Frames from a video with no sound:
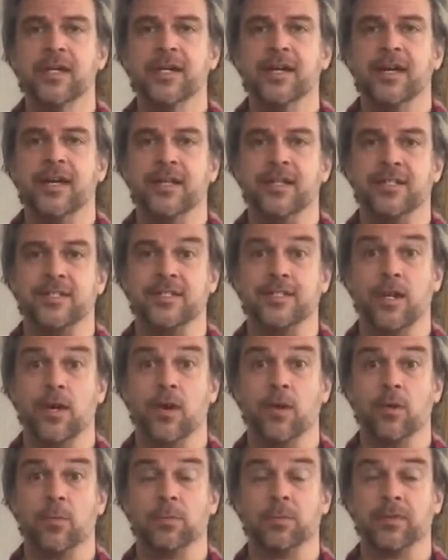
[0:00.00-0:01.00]
And
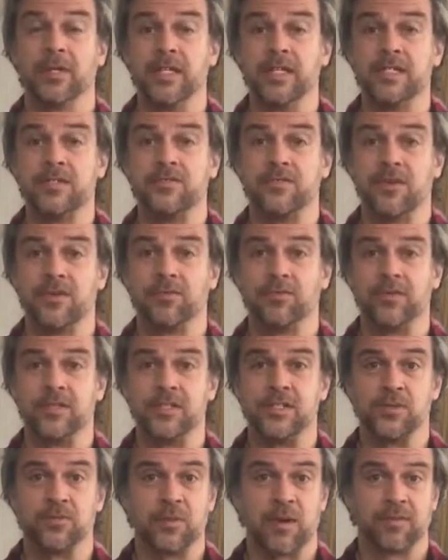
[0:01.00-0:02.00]
so please feel free
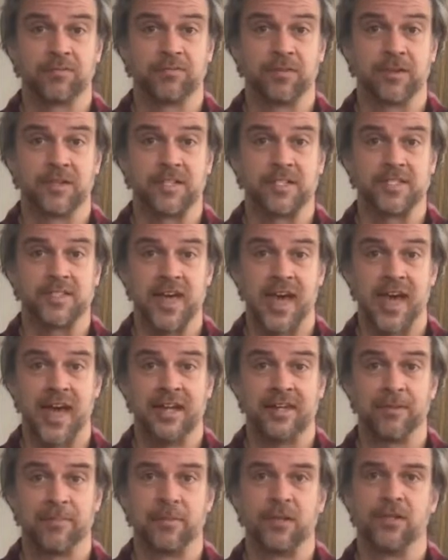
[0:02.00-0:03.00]
to reference
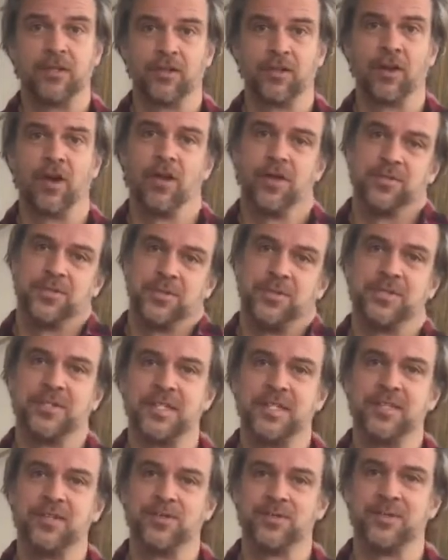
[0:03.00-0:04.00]
that, but you'll also see
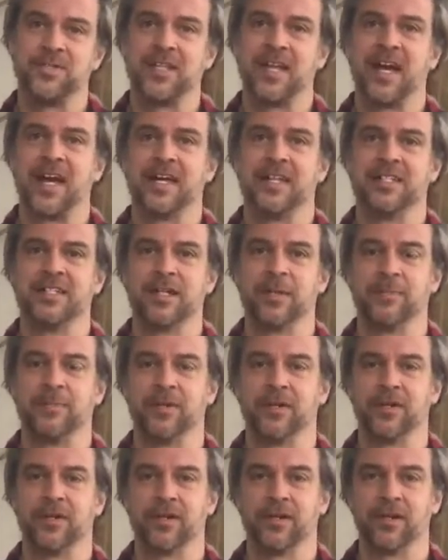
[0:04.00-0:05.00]
those slides
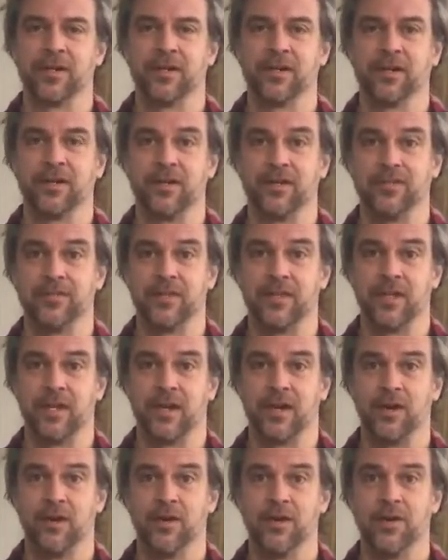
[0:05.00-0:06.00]
appear here in the
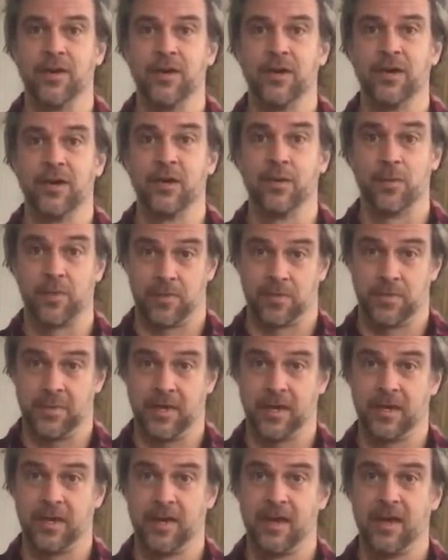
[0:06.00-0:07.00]
video with
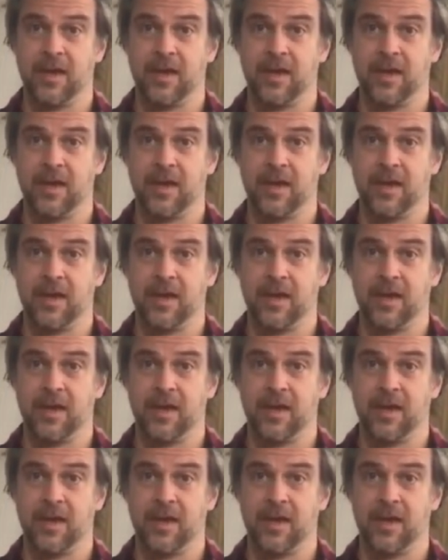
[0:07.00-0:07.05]
me.